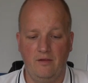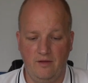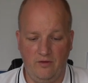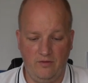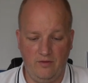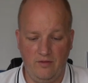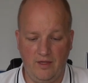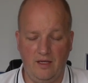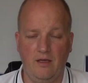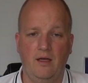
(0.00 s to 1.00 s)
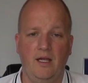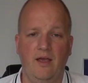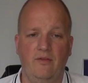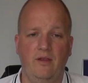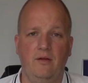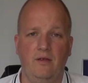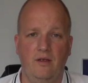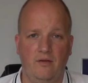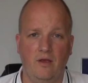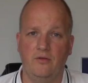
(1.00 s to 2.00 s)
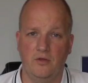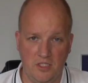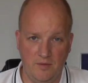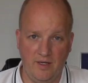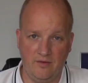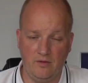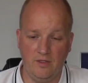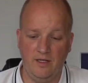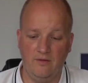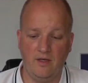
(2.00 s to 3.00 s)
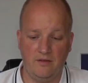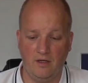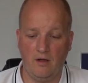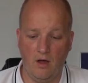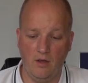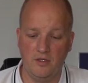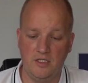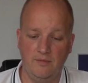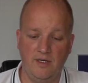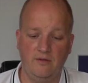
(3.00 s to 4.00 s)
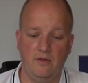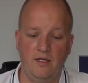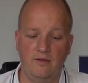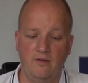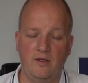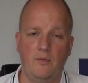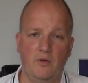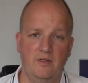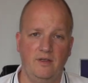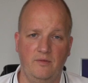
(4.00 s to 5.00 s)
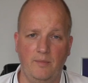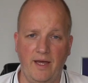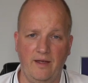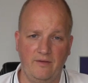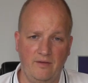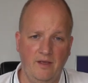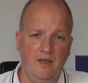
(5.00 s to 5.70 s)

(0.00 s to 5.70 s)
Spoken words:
This, thank God, has it. It's also a G Master lens. I think all the G Master lenses come with these bags.